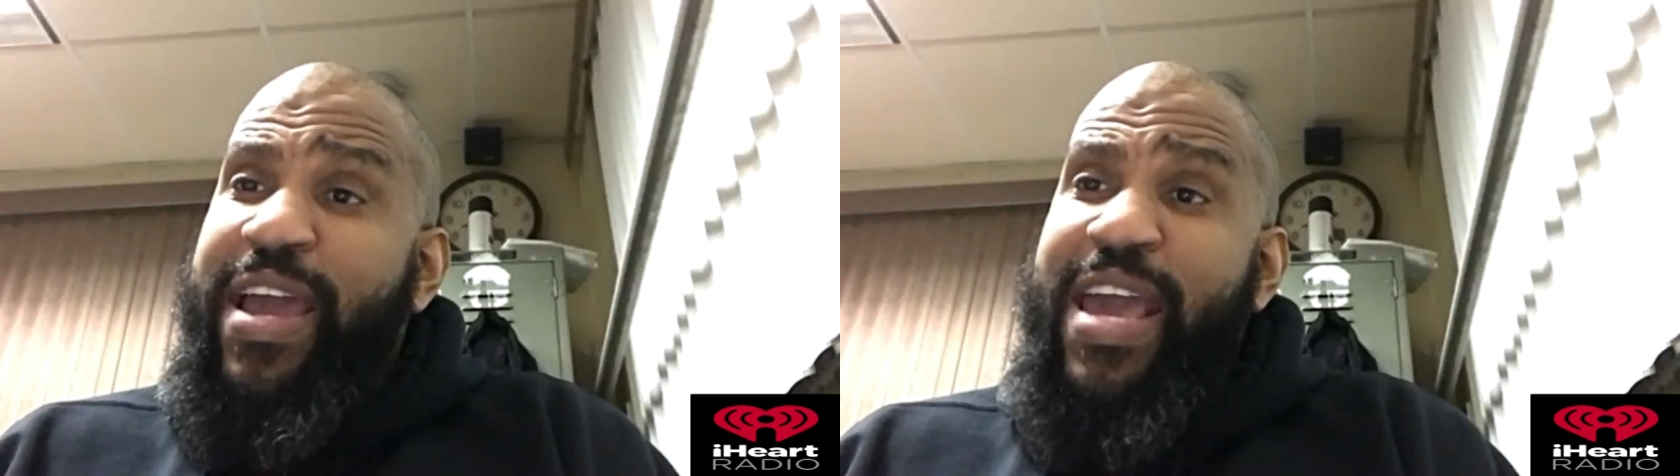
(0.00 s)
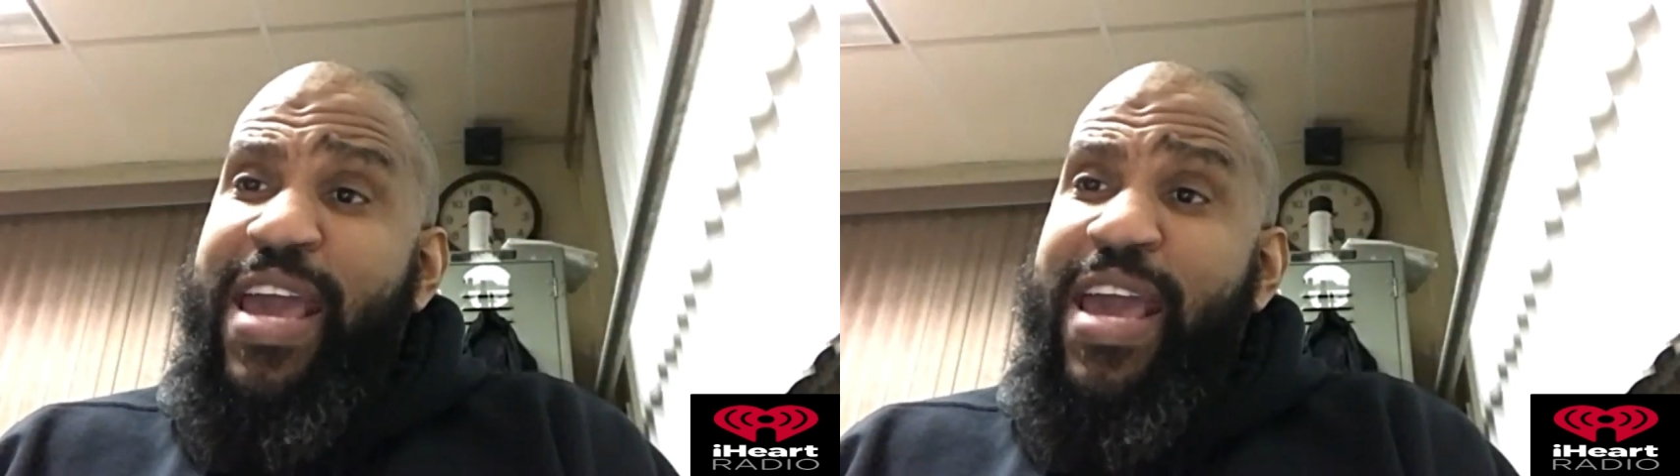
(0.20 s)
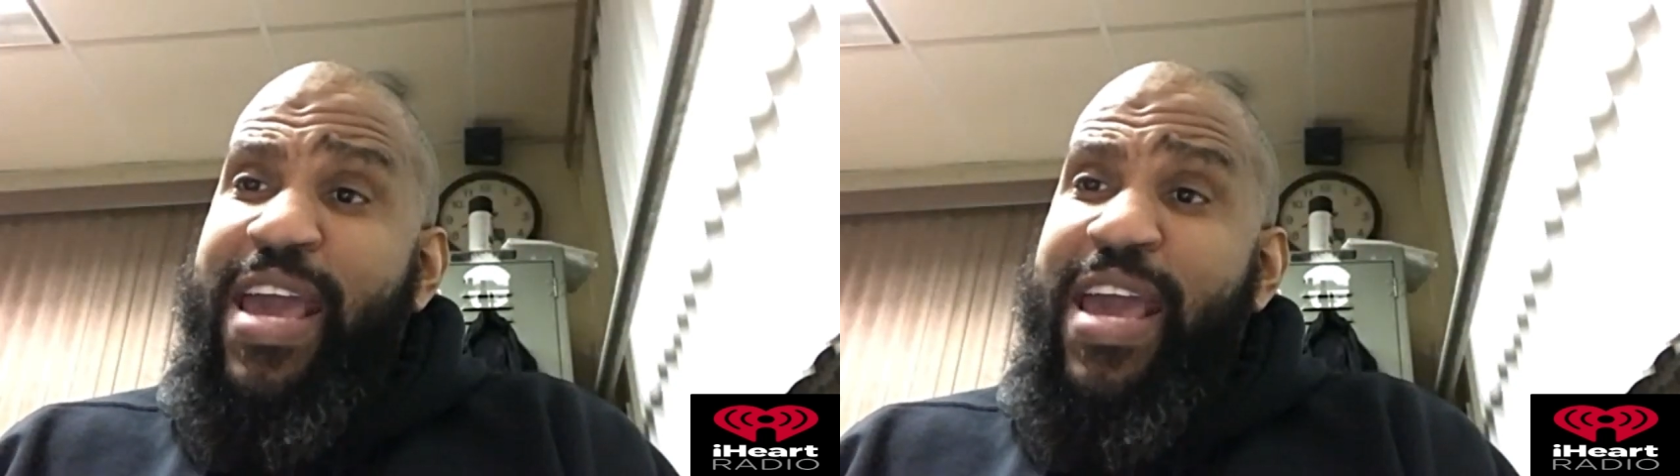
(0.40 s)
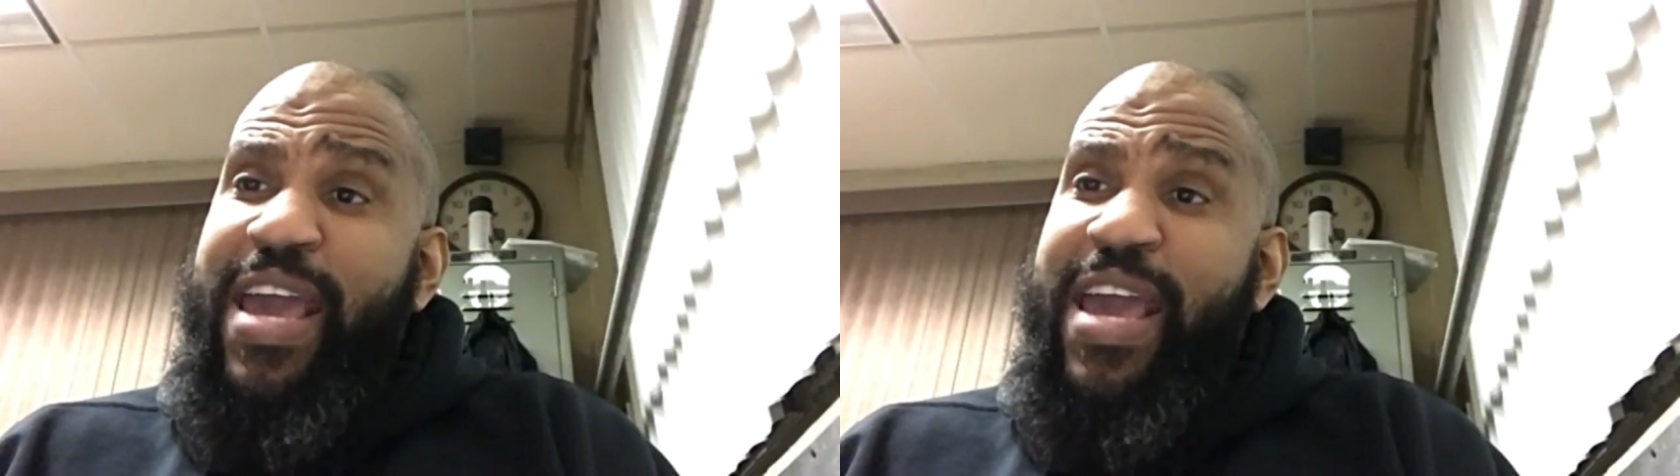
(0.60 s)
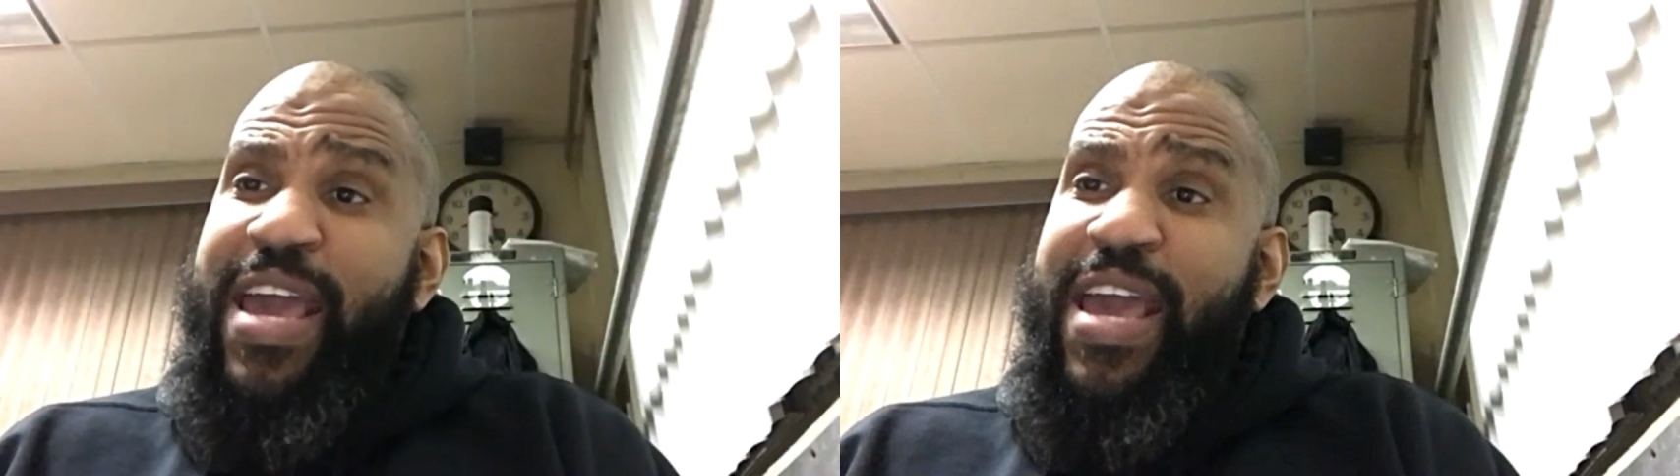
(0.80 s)
but
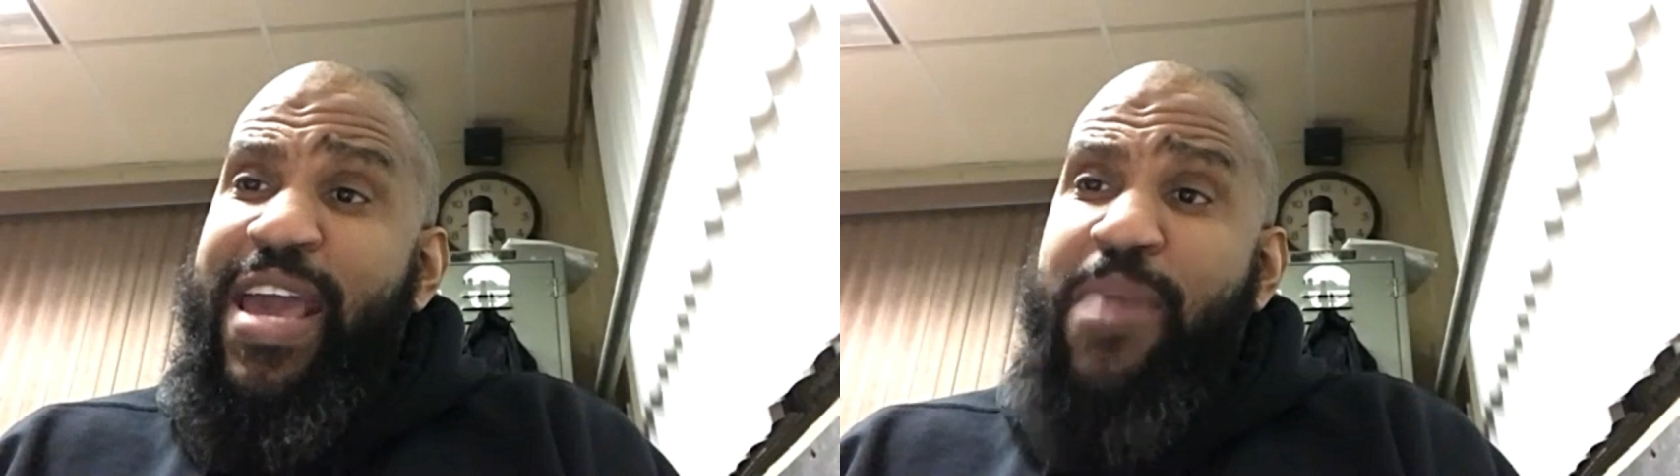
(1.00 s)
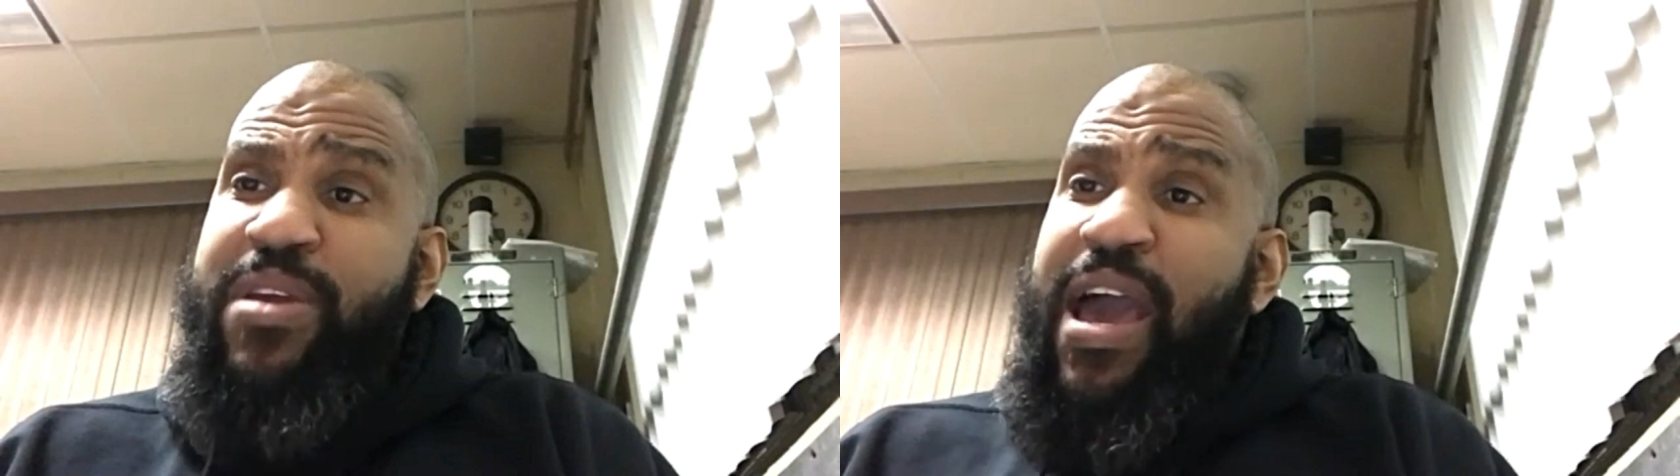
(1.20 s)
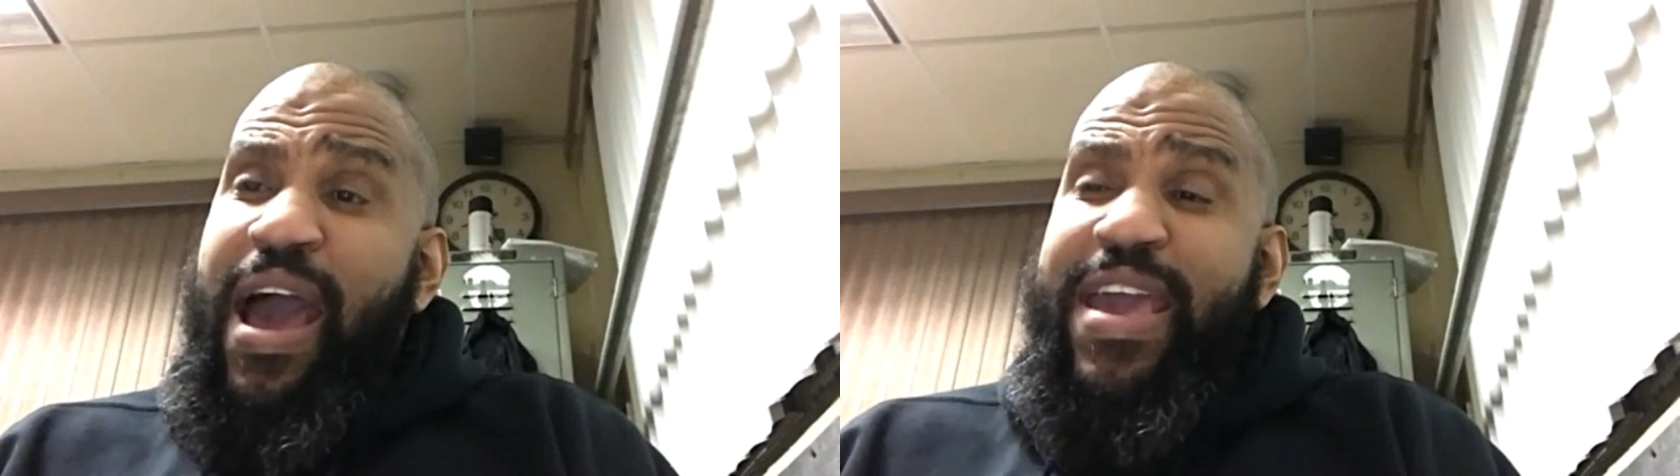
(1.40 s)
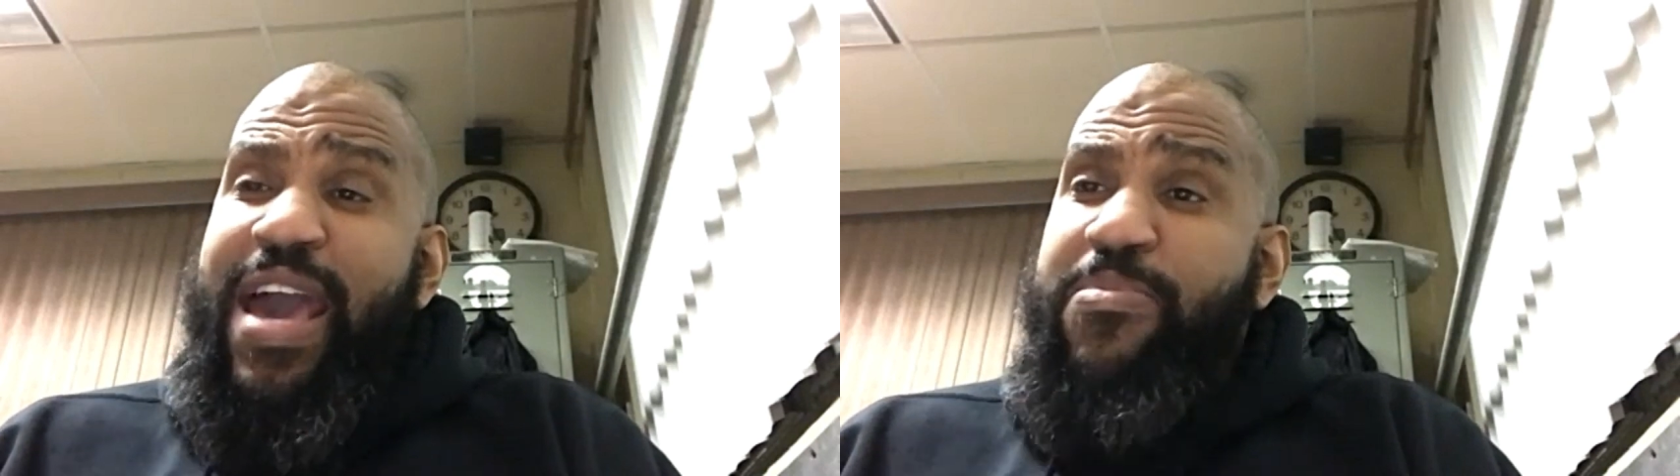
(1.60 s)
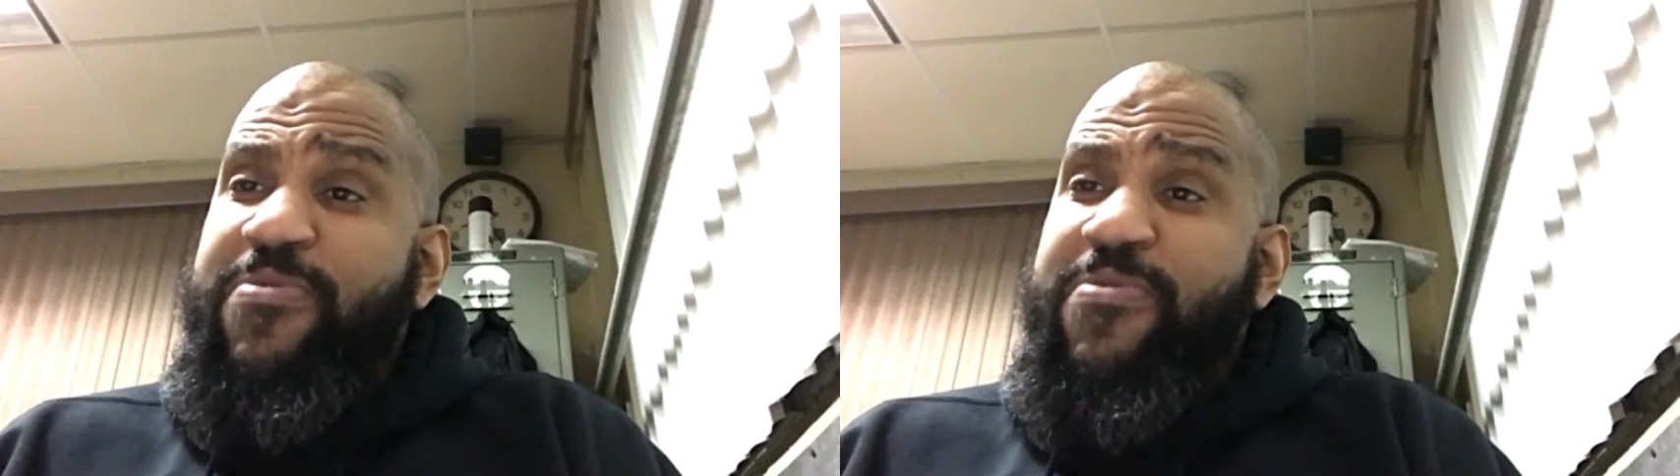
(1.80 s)
I